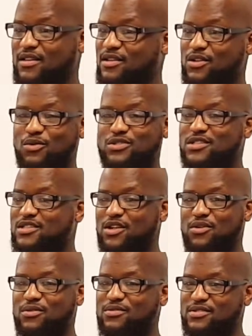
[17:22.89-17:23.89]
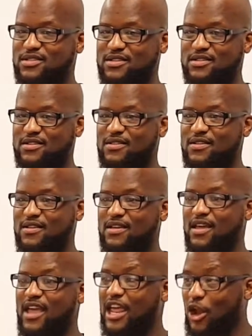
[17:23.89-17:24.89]
Losers lose.
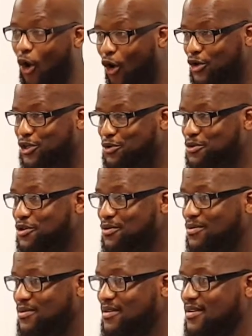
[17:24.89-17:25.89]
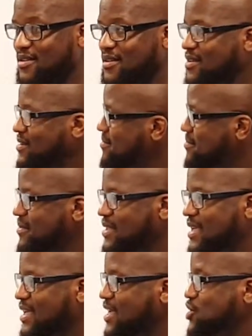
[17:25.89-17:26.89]
And all you do
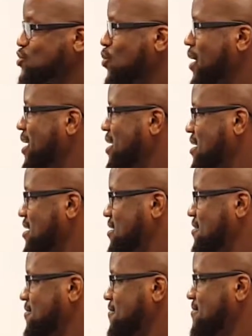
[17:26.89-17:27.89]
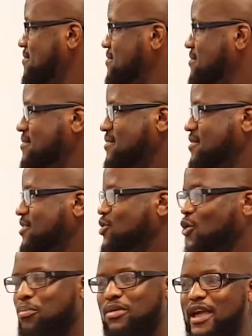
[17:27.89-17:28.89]
is win.
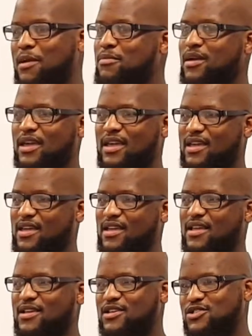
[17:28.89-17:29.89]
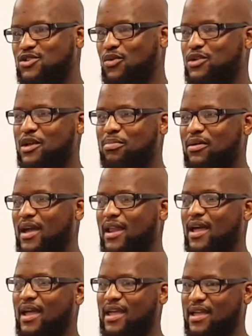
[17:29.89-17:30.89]
No plan B. It's only a plan
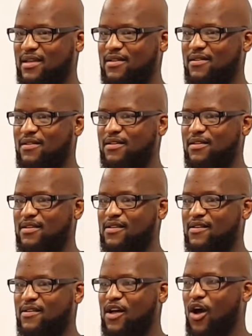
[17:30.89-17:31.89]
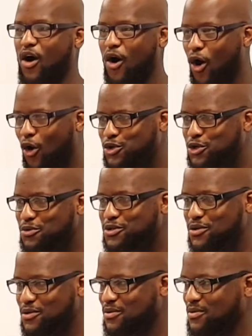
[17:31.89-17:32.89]
A. All you
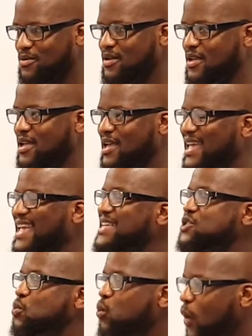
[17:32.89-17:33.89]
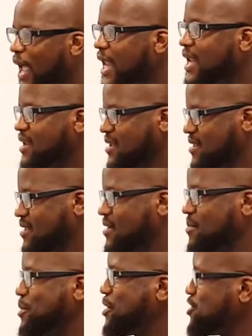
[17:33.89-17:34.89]
do is win
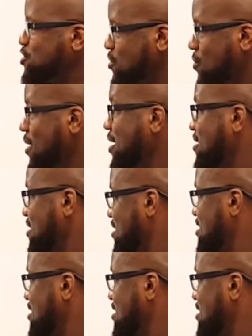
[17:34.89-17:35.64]
because you're a winner.